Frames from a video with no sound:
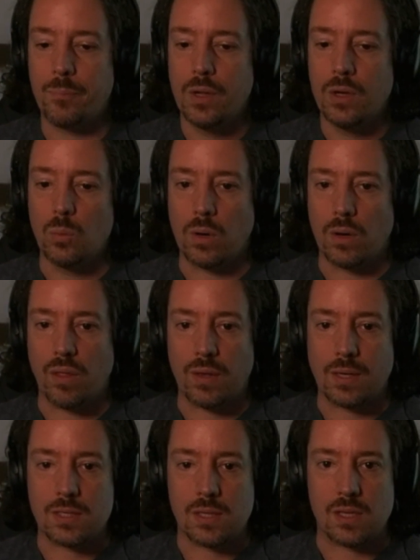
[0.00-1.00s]
One of the
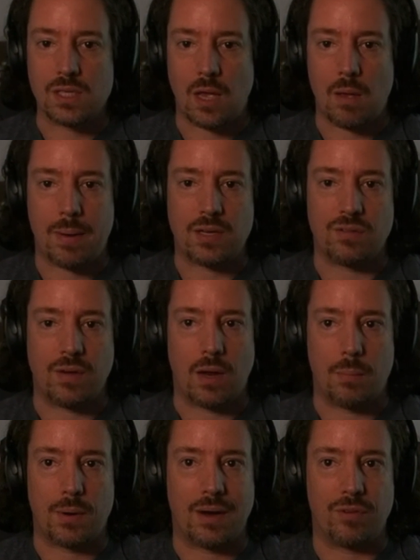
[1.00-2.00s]
things that they say about
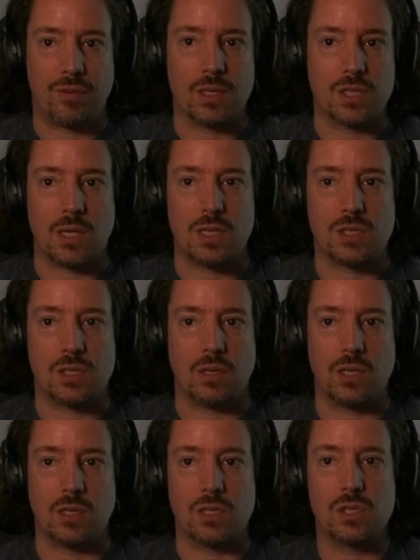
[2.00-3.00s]
developer advocacy is that
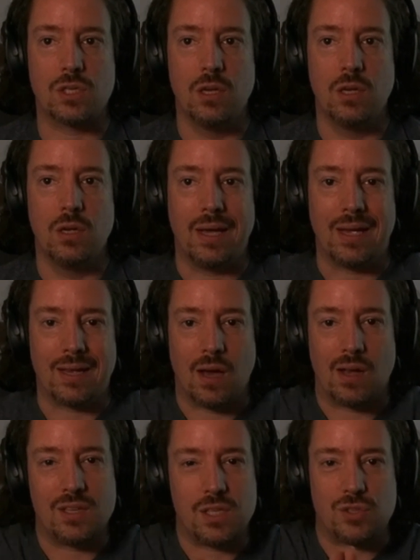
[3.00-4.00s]
it kind
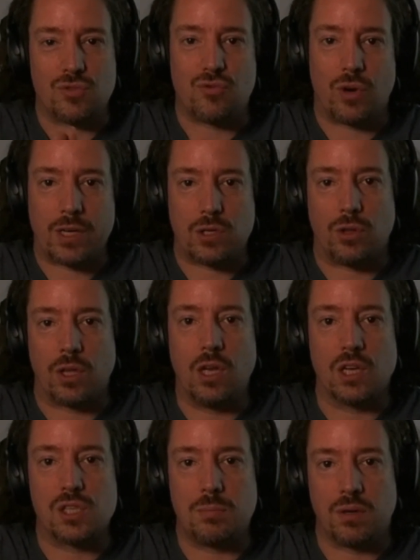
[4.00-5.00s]
of sits right on the
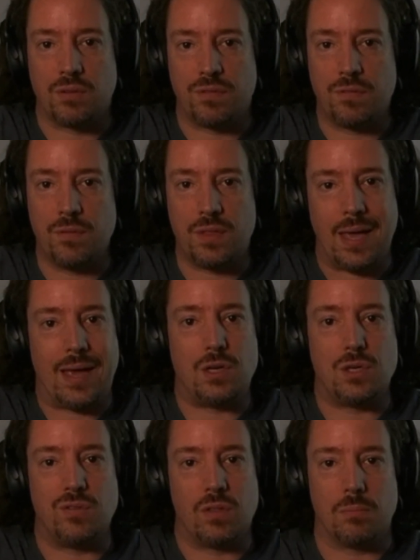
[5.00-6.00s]
cusp of the
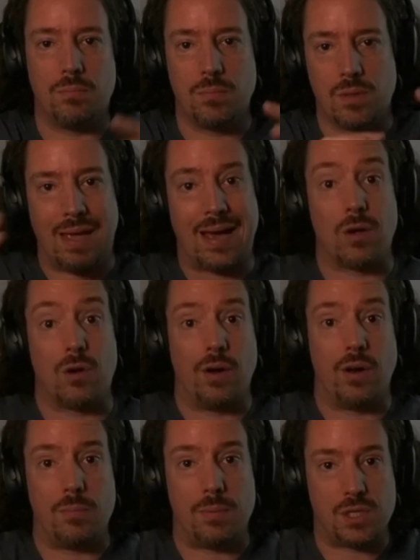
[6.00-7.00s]
edge of the outline
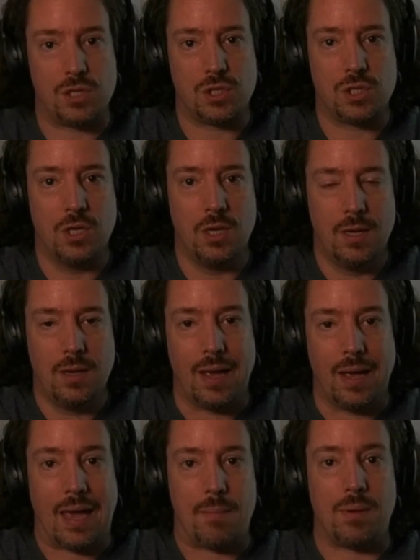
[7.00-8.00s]
of the business.
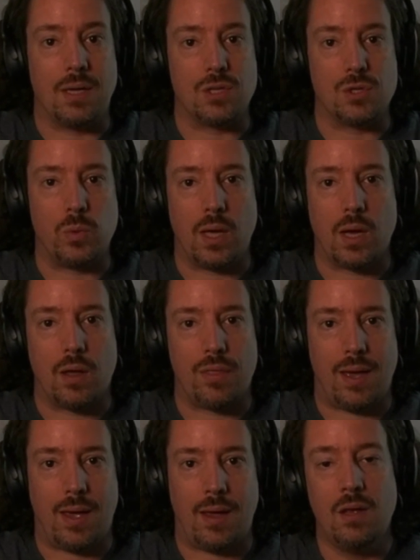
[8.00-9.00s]
Again, because we are
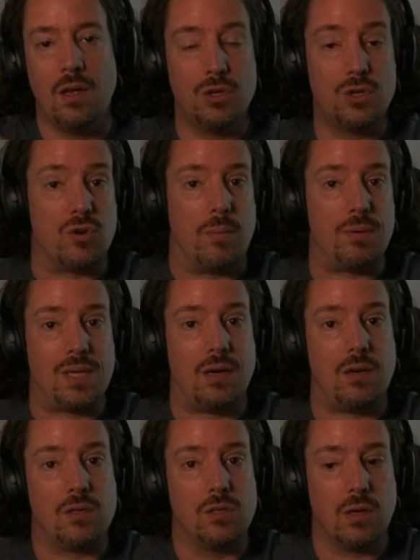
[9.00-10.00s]
there to
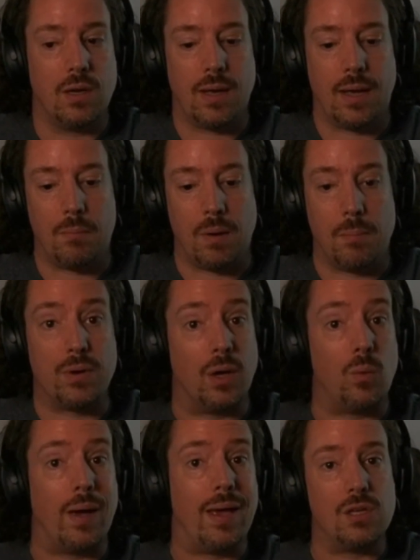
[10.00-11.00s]
represent and bring
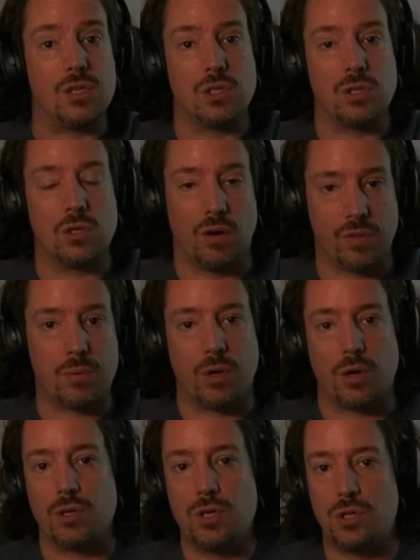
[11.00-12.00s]
awareness of the
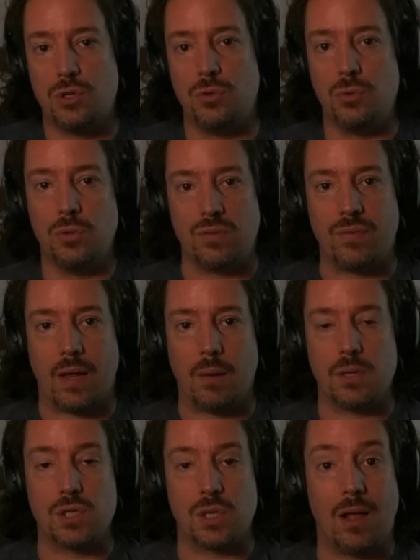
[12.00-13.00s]
product to
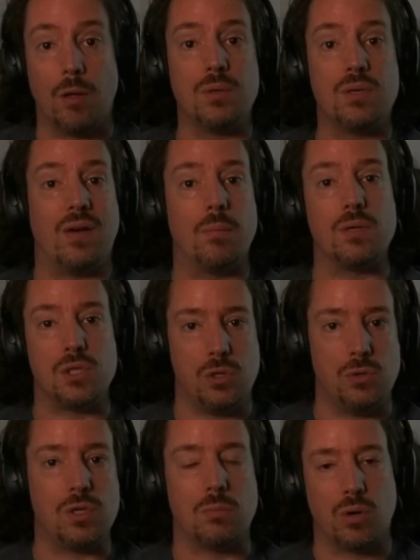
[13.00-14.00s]
developers and help developers
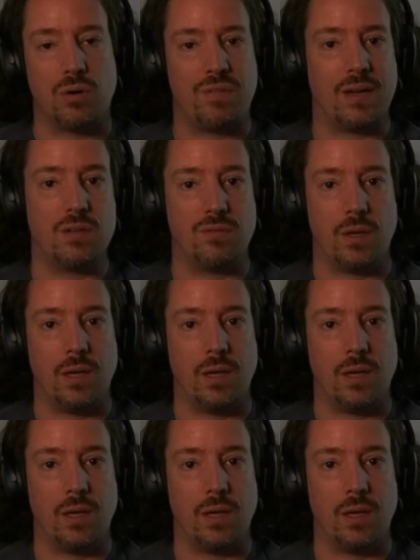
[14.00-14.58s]
use it more effectively.